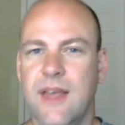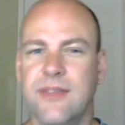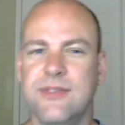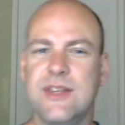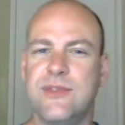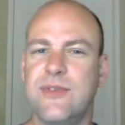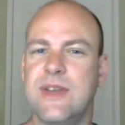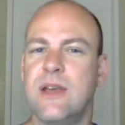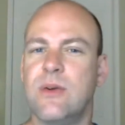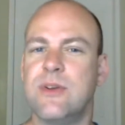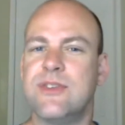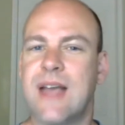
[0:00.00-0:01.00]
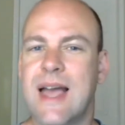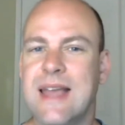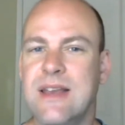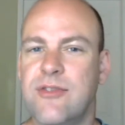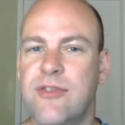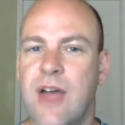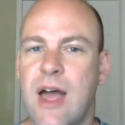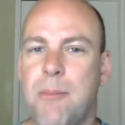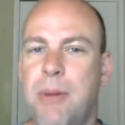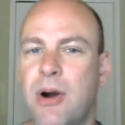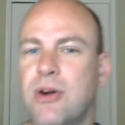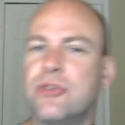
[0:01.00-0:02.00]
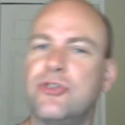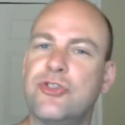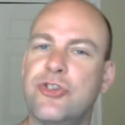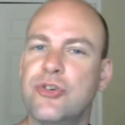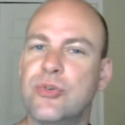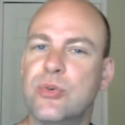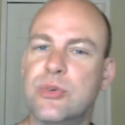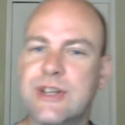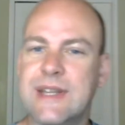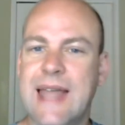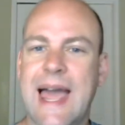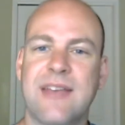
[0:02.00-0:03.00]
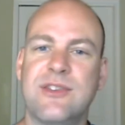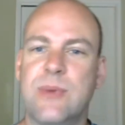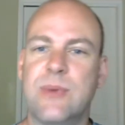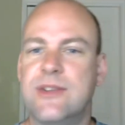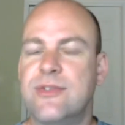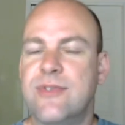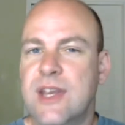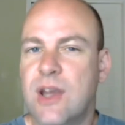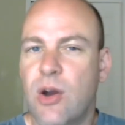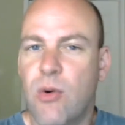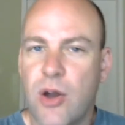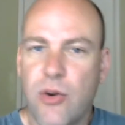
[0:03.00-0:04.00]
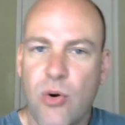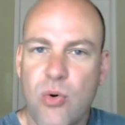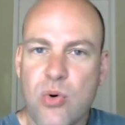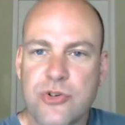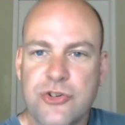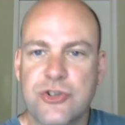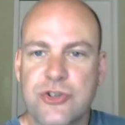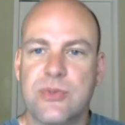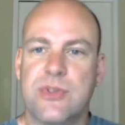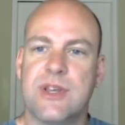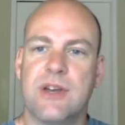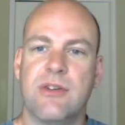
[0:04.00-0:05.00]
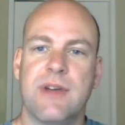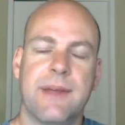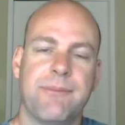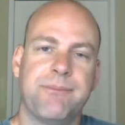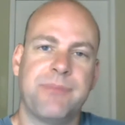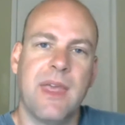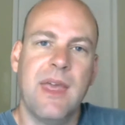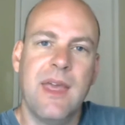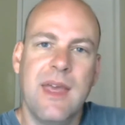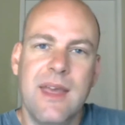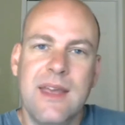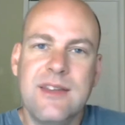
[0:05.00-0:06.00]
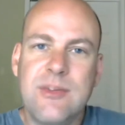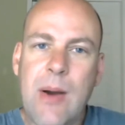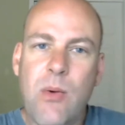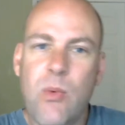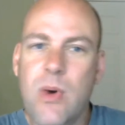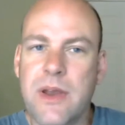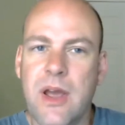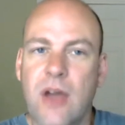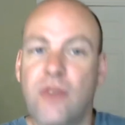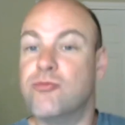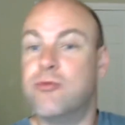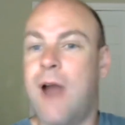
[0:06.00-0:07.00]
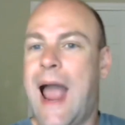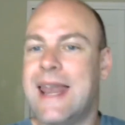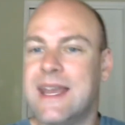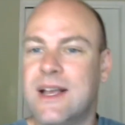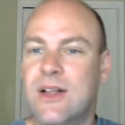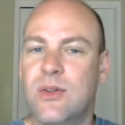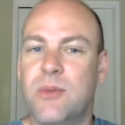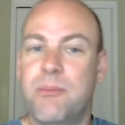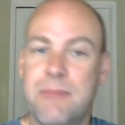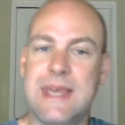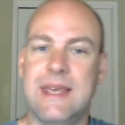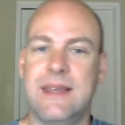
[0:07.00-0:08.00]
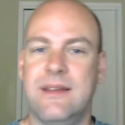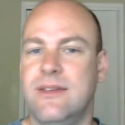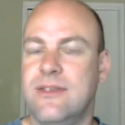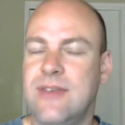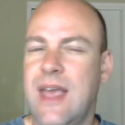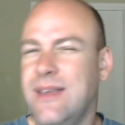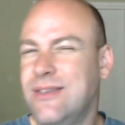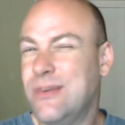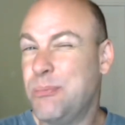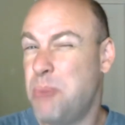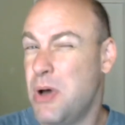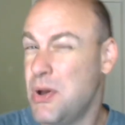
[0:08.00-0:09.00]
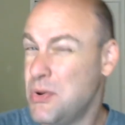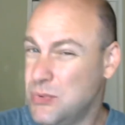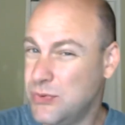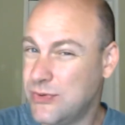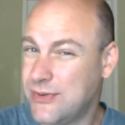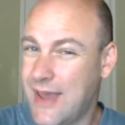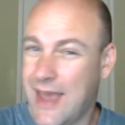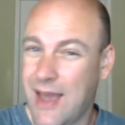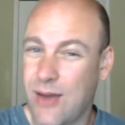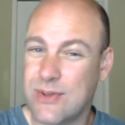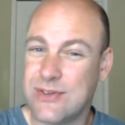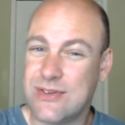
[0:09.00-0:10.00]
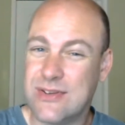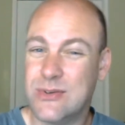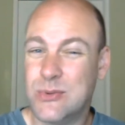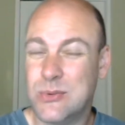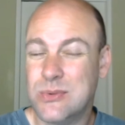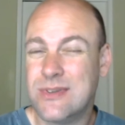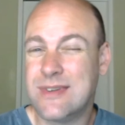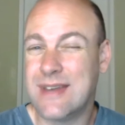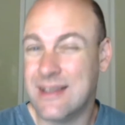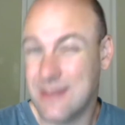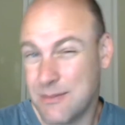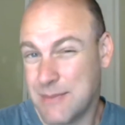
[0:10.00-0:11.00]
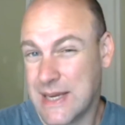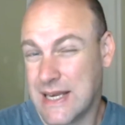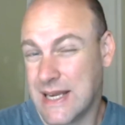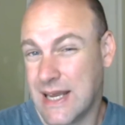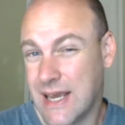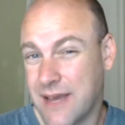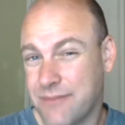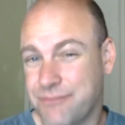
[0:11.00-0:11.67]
This video is a kind of part two to last week's video on horseshoe theory. It's about what radical means, as opposed to how it's used in the media.